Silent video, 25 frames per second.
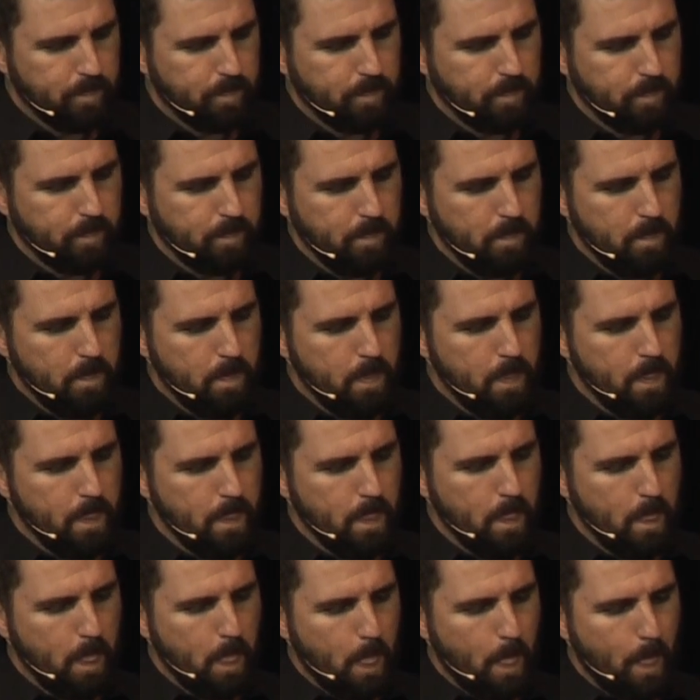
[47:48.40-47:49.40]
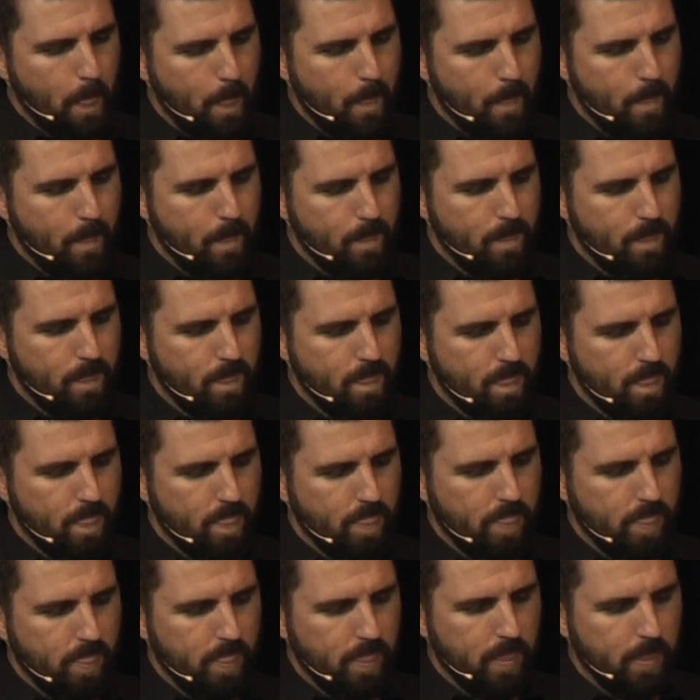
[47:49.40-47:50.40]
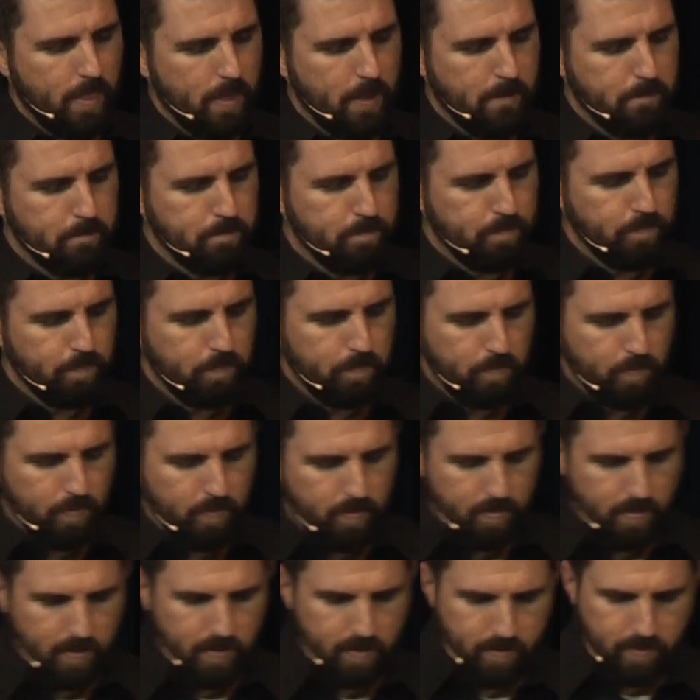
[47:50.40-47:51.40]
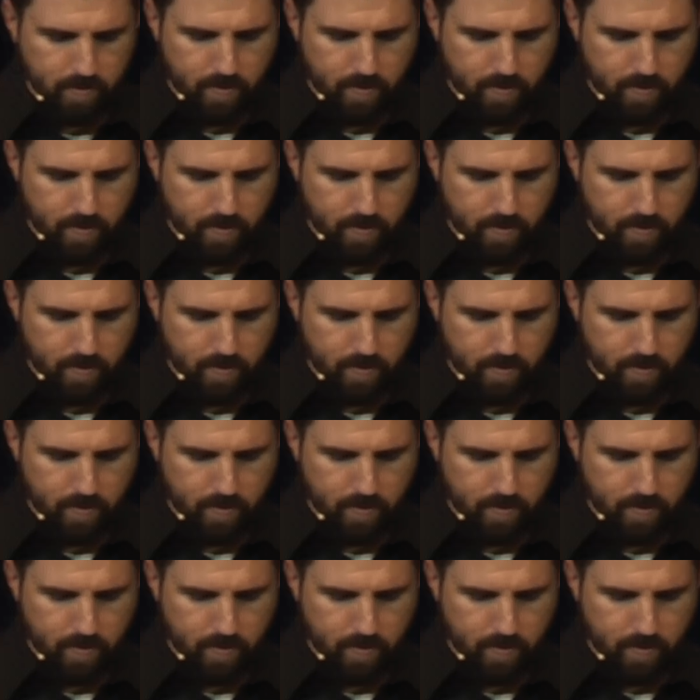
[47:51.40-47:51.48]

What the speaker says: (no one is talking)